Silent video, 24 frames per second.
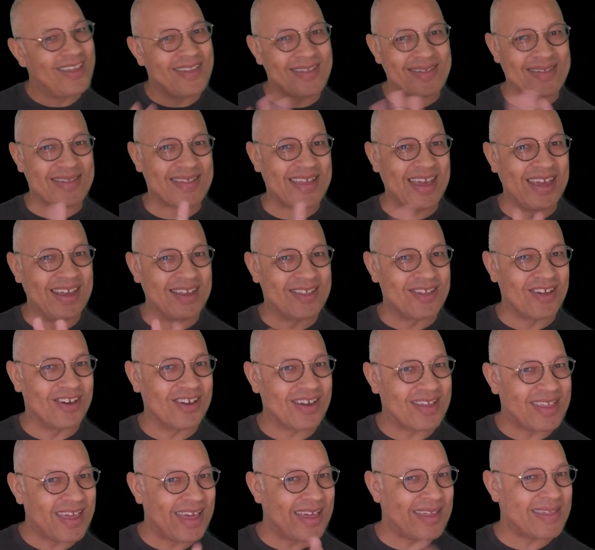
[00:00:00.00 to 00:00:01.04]
Stay
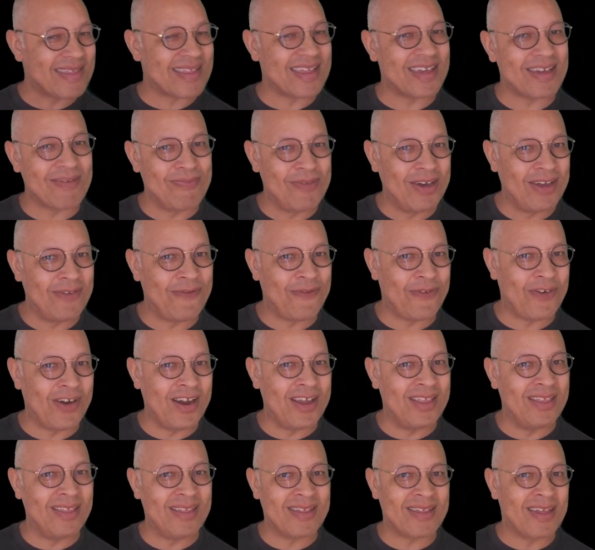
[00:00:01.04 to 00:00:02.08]
ToKtastic, my
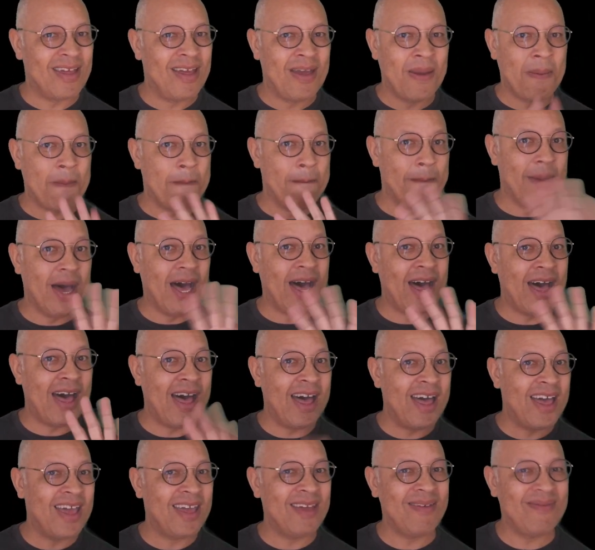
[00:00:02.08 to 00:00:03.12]
friends.
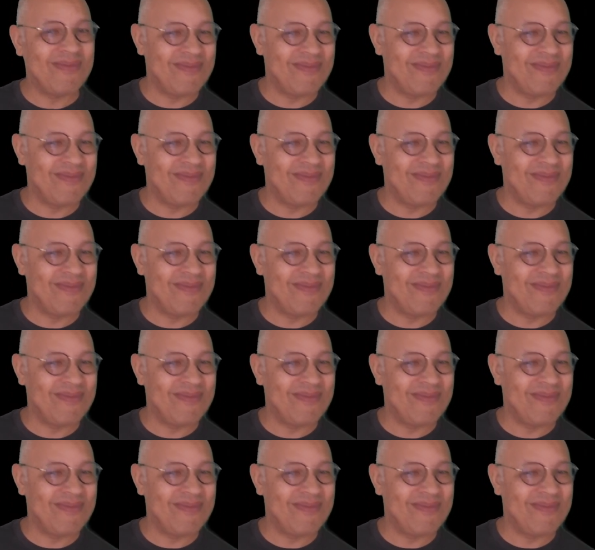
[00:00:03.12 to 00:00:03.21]
Bye.